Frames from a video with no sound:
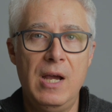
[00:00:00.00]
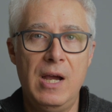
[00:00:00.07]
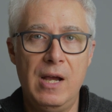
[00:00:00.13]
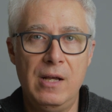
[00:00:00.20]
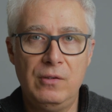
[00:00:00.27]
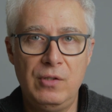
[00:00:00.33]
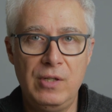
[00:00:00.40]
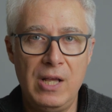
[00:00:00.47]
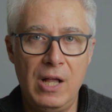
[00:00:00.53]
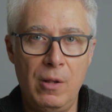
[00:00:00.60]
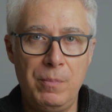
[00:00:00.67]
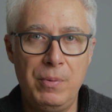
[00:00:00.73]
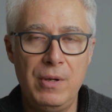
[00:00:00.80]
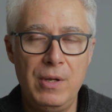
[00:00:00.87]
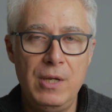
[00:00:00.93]
uh, to
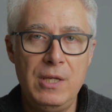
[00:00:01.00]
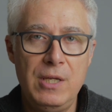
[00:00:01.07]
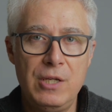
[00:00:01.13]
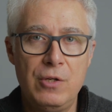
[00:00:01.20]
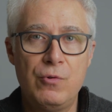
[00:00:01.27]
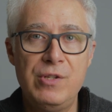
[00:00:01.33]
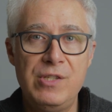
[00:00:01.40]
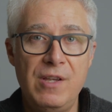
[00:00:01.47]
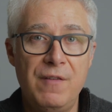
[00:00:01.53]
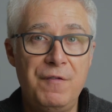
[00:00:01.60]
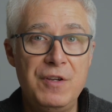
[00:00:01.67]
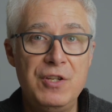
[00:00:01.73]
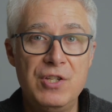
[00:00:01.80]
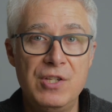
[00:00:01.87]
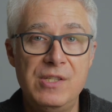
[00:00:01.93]
help increase the
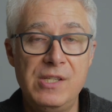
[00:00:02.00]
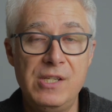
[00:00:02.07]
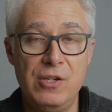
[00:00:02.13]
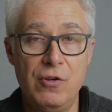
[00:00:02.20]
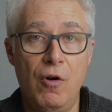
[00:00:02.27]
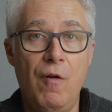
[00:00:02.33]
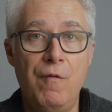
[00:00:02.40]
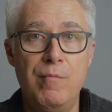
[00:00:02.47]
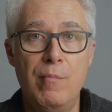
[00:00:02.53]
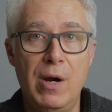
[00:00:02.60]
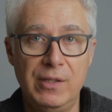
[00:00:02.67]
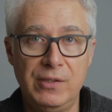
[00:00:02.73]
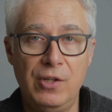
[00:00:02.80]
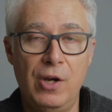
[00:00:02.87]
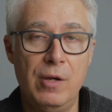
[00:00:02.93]
efficiency of
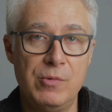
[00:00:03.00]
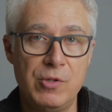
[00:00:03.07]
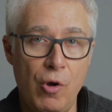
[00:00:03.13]
my time.